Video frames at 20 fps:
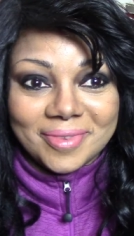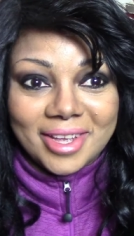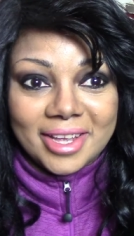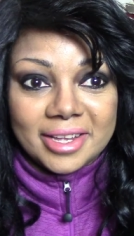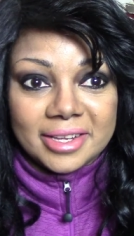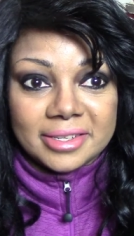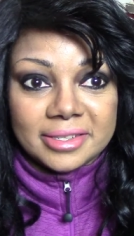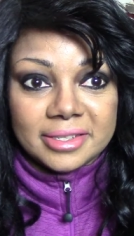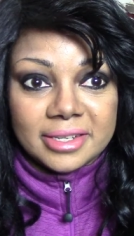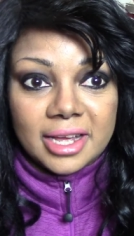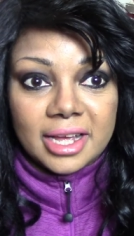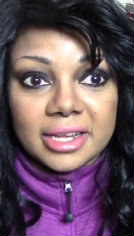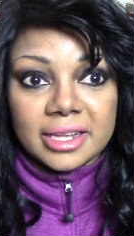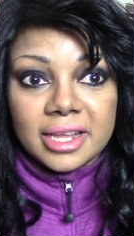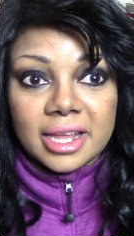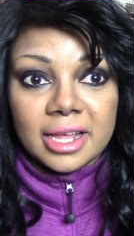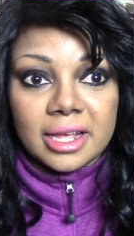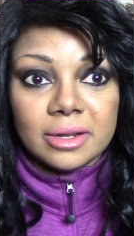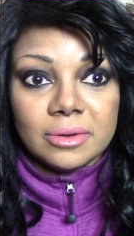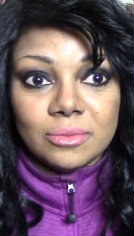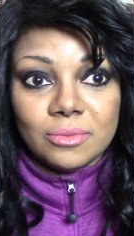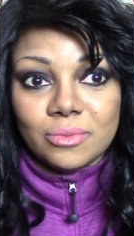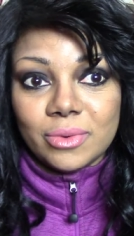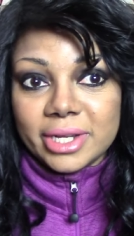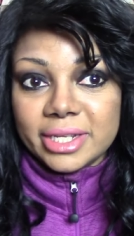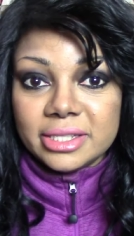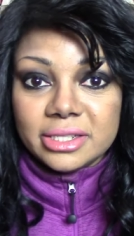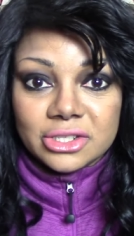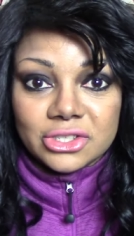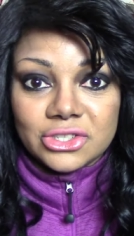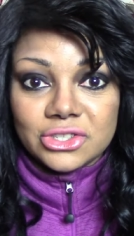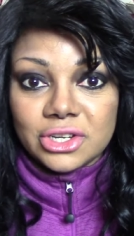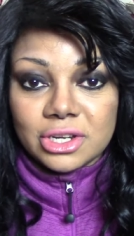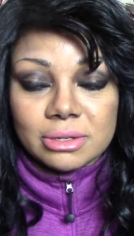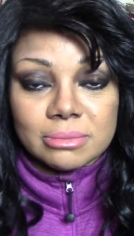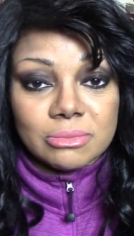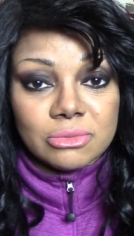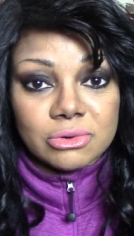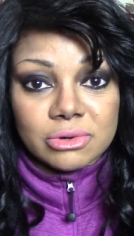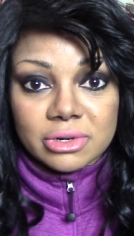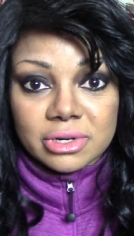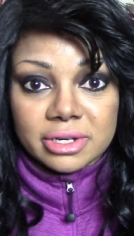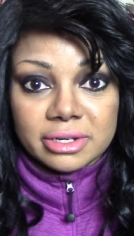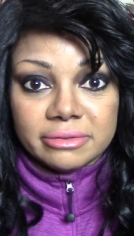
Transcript: and I can't wait to share more